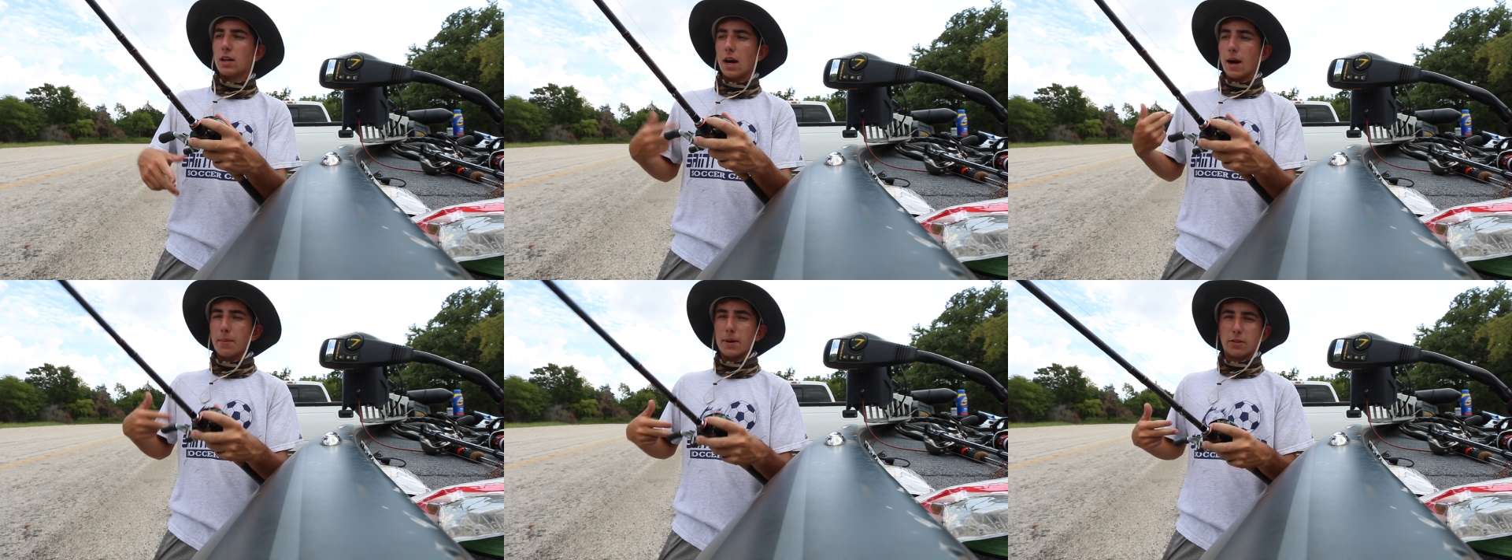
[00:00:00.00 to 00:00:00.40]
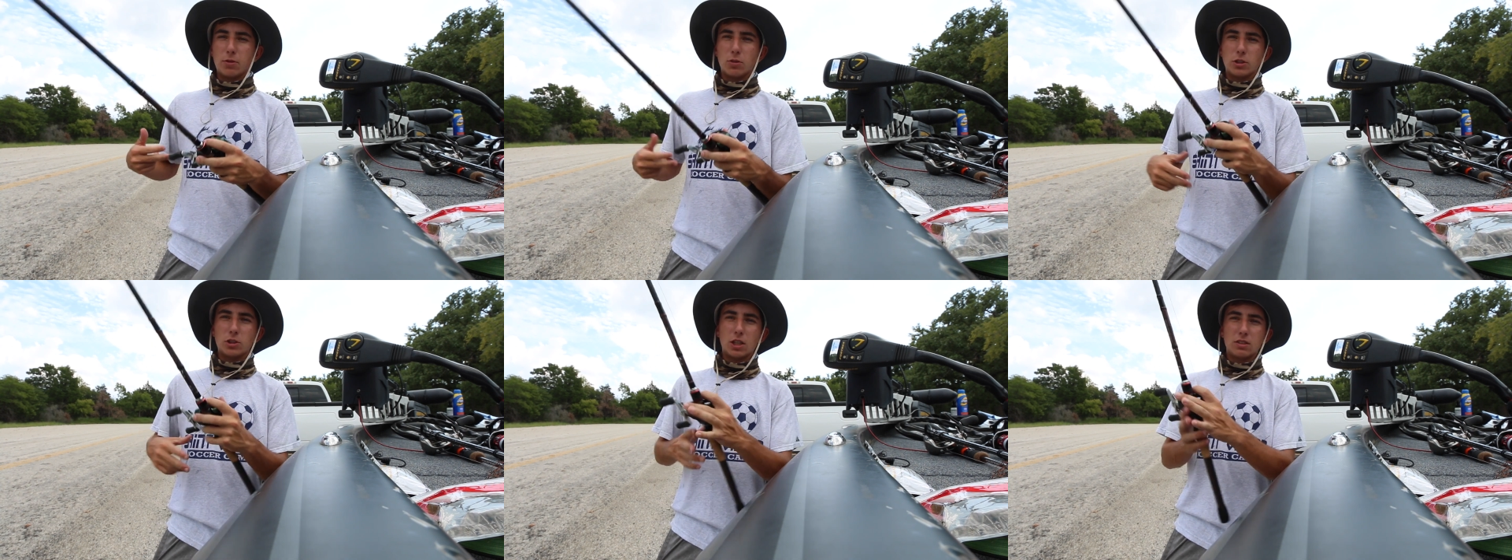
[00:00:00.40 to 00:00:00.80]
I'm gonna throw
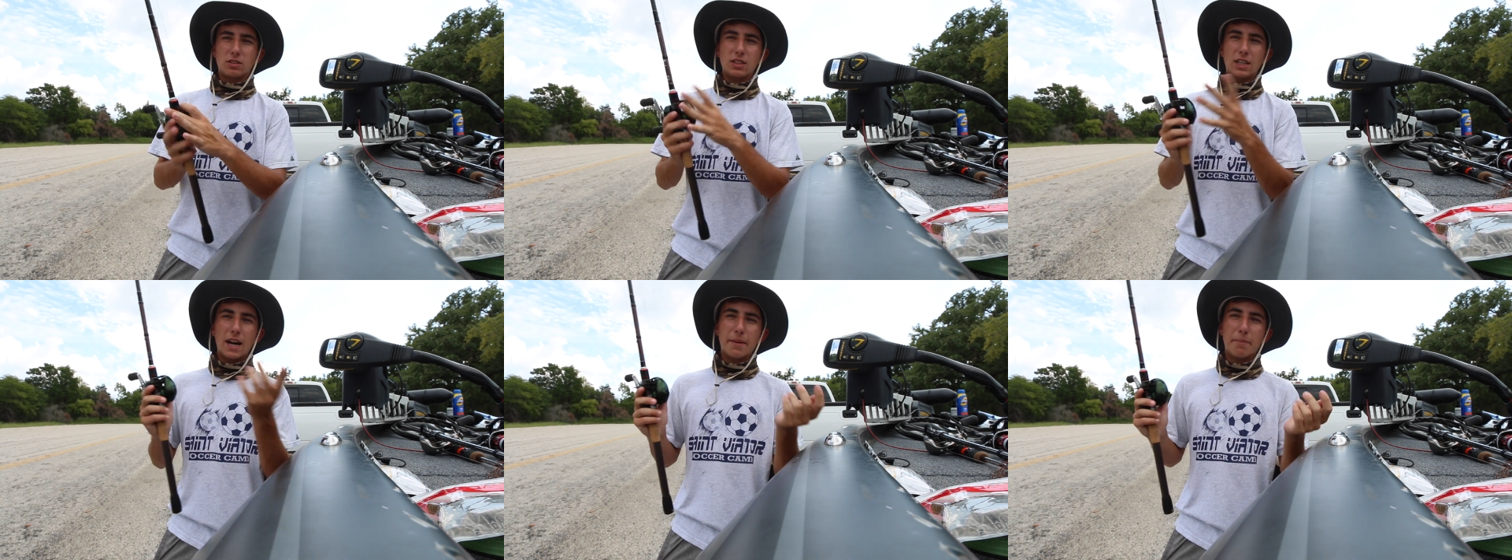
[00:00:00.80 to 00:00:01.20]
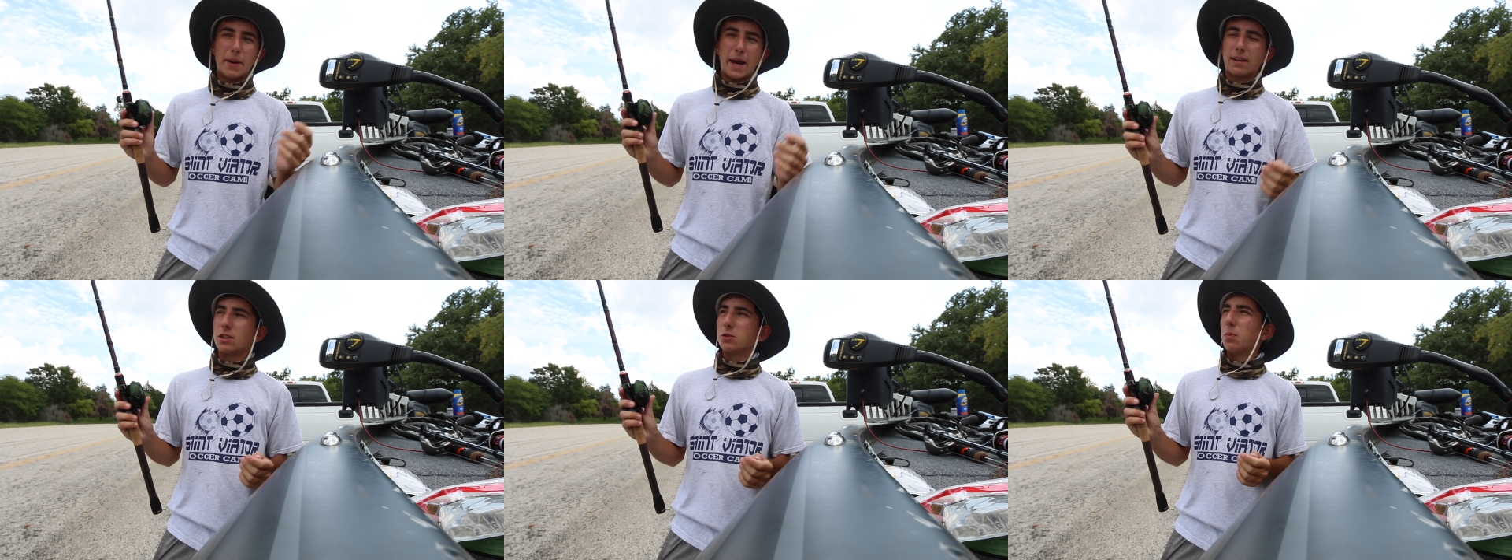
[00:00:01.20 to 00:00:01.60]
the chesty on,
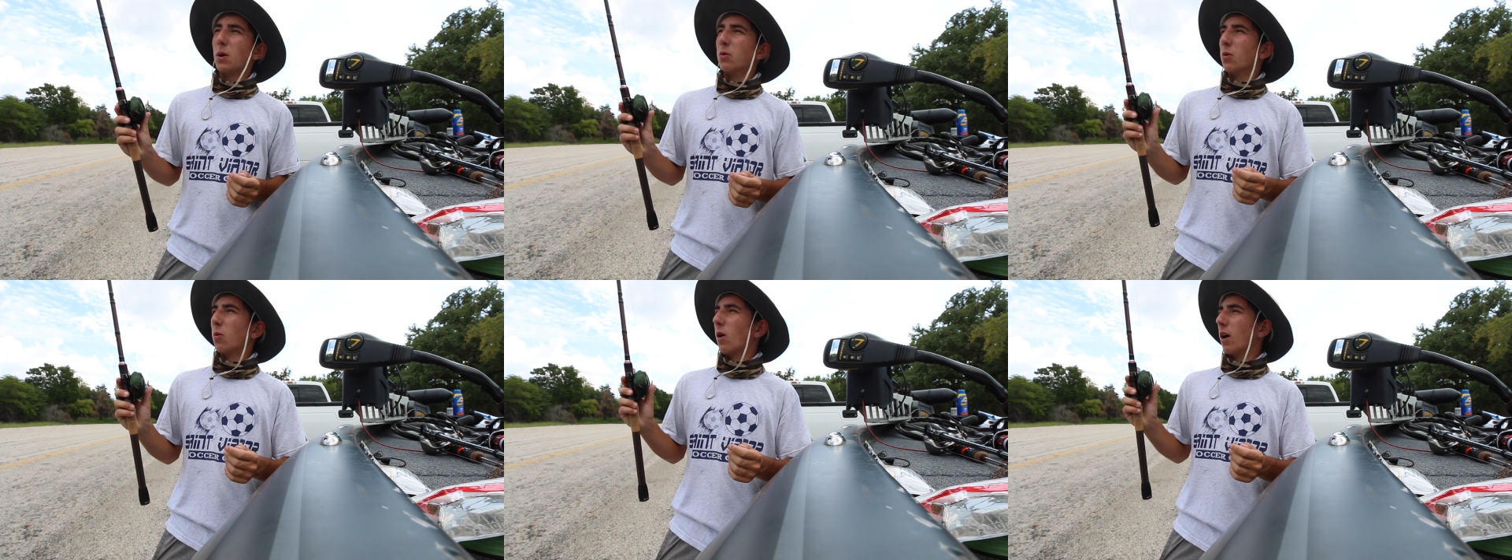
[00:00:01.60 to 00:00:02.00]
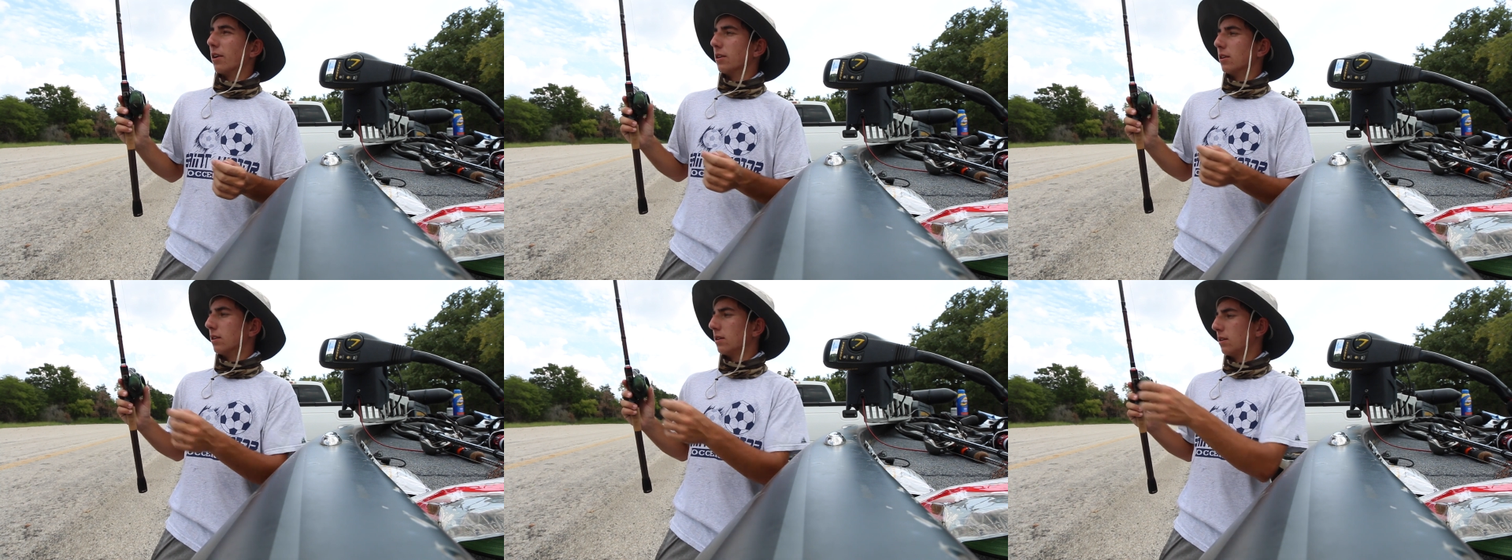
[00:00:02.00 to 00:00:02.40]
back this boat in the
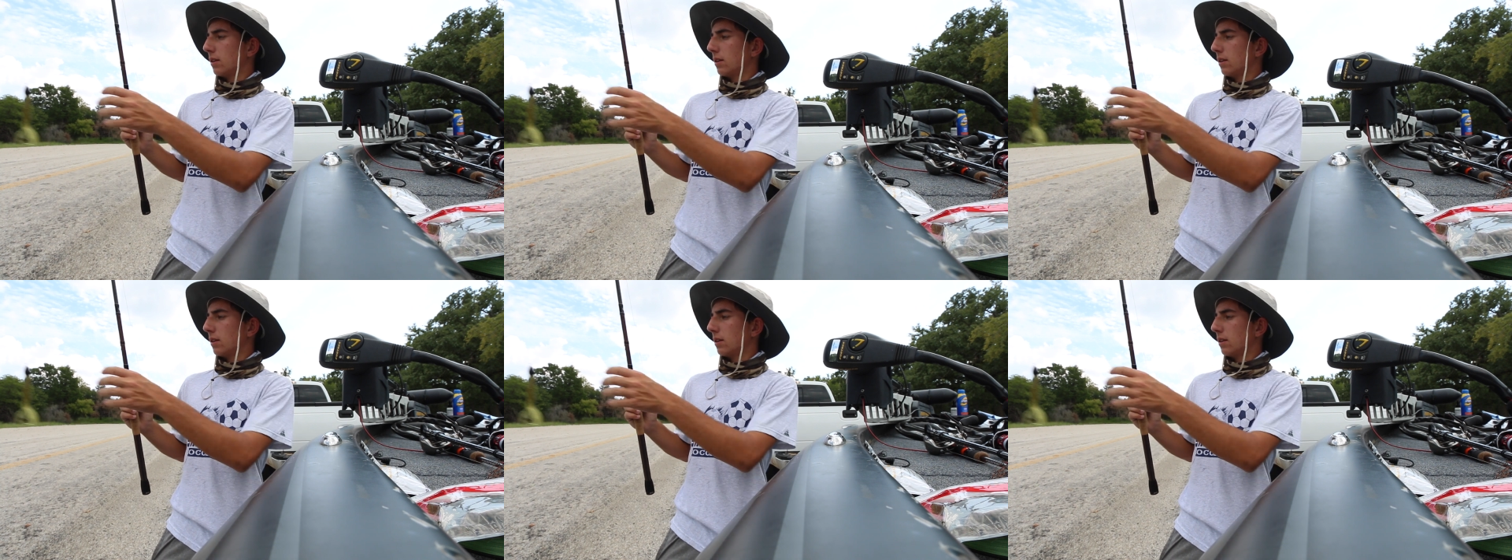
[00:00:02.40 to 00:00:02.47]
water,